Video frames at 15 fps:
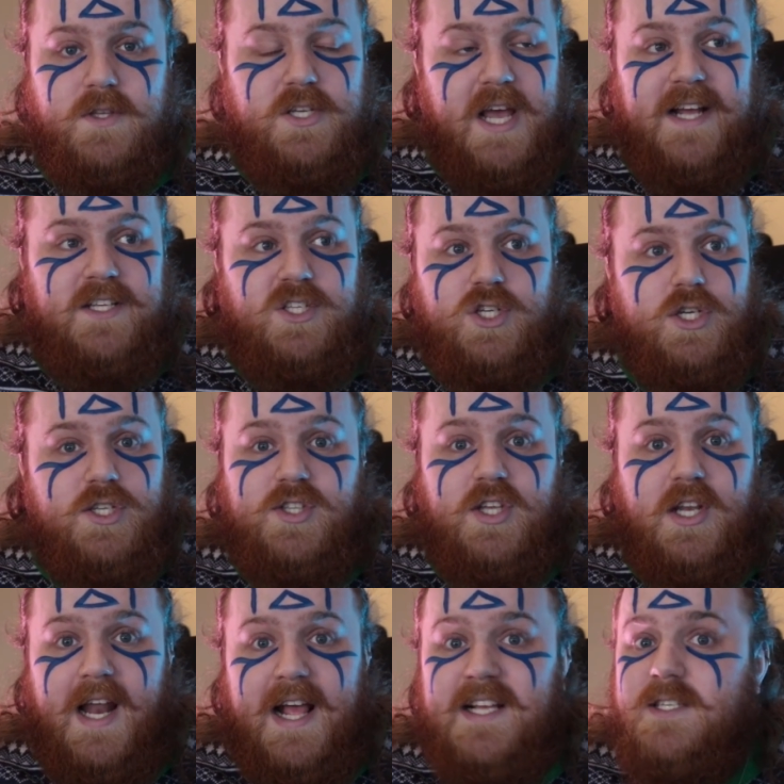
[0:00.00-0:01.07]
It's just
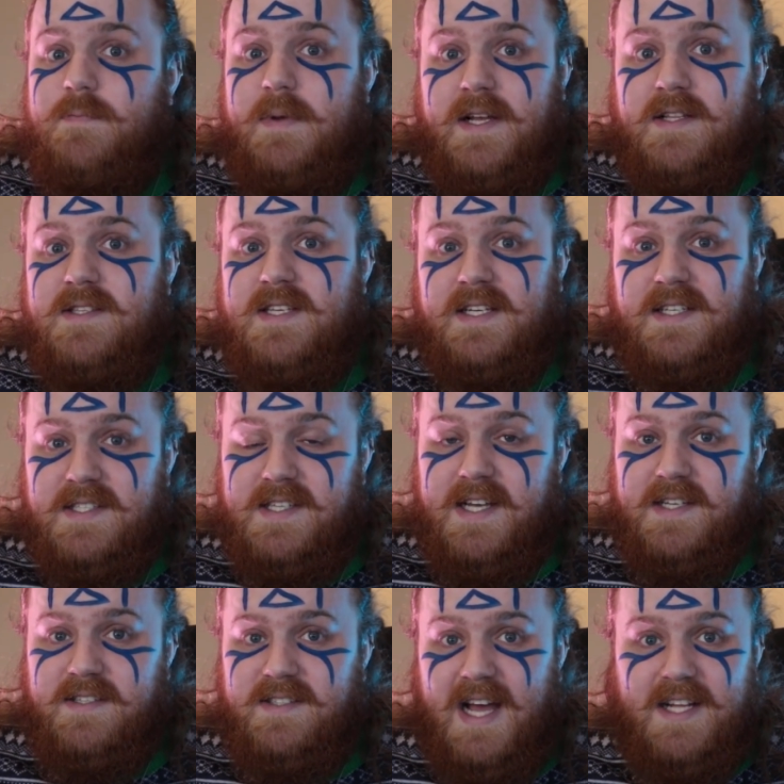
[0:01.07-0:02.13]
that lesbians
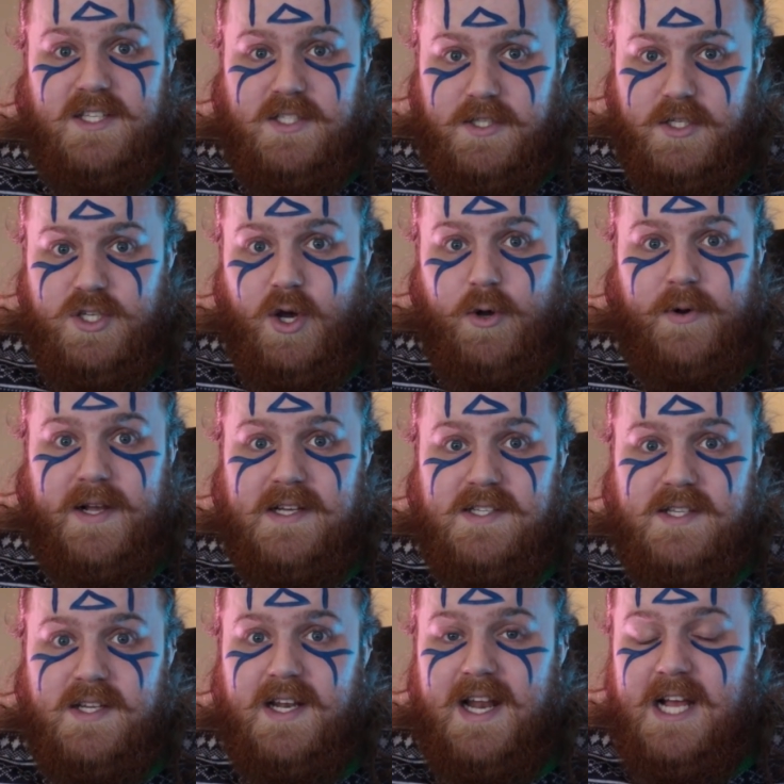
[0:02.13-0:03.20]
exist. That's the joke,
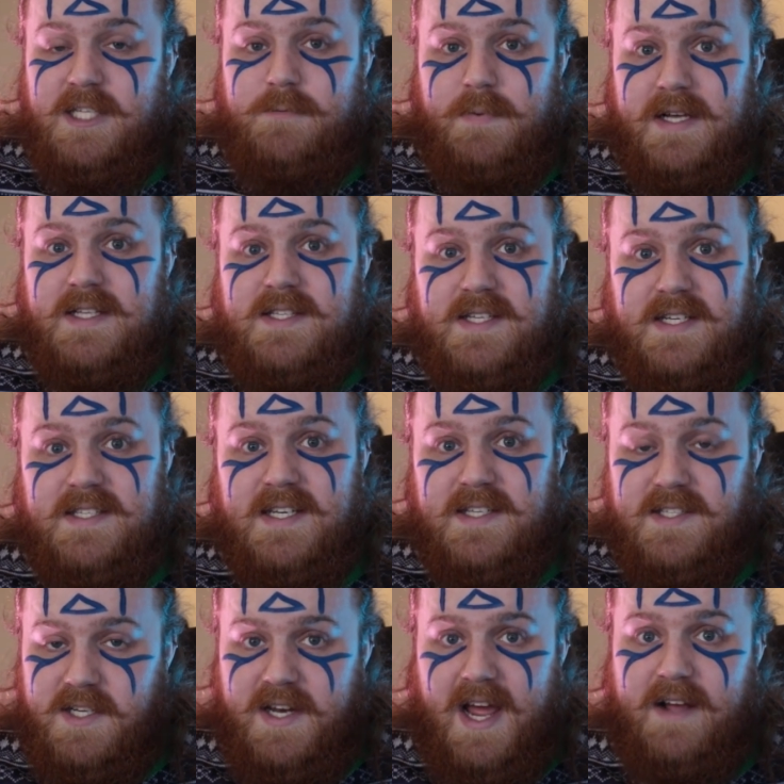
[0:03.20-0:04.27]
is that lesbians
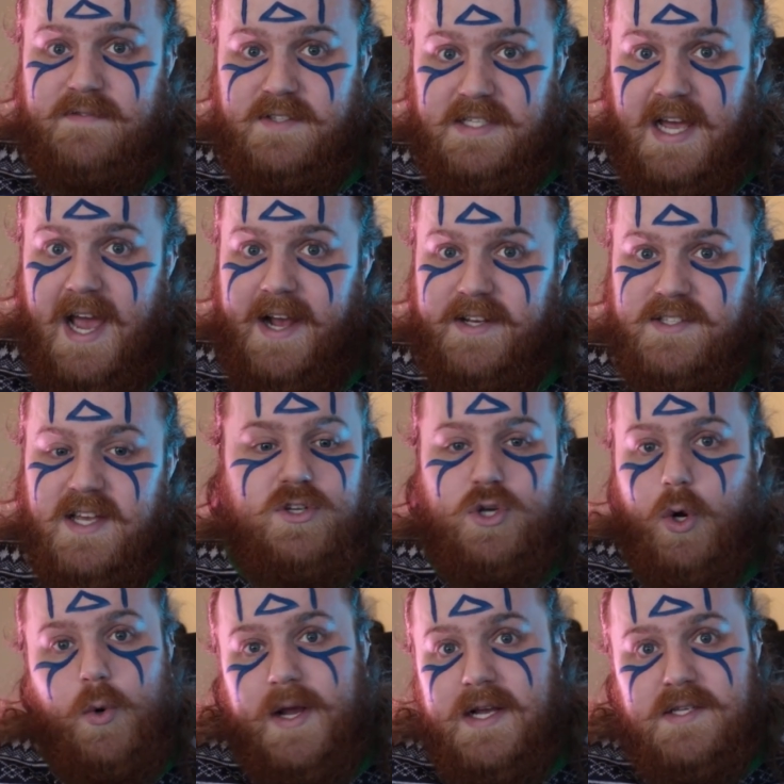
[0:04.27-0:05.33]
exist and have sex. The
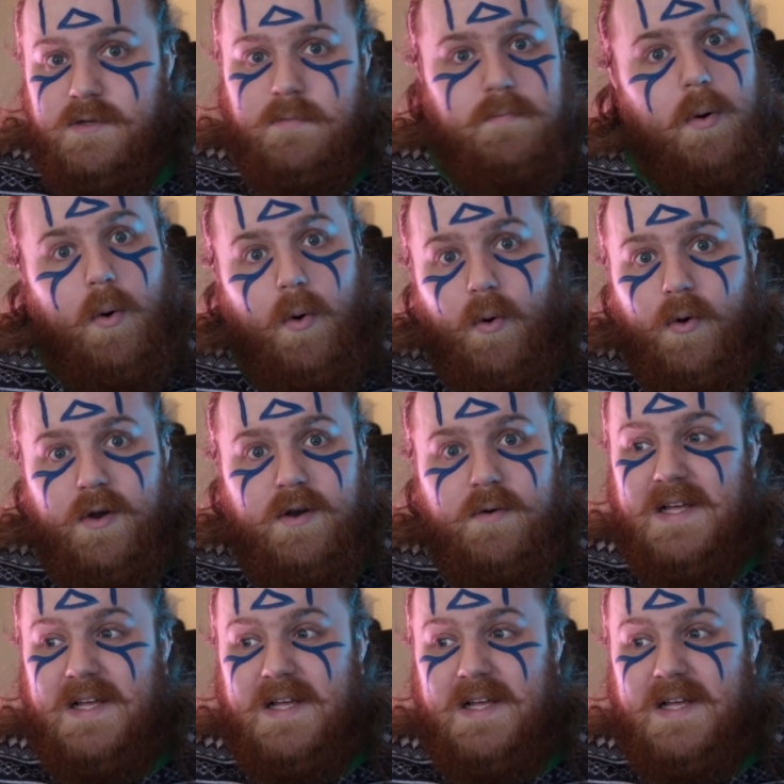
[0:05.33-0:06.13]
joke isn't porn.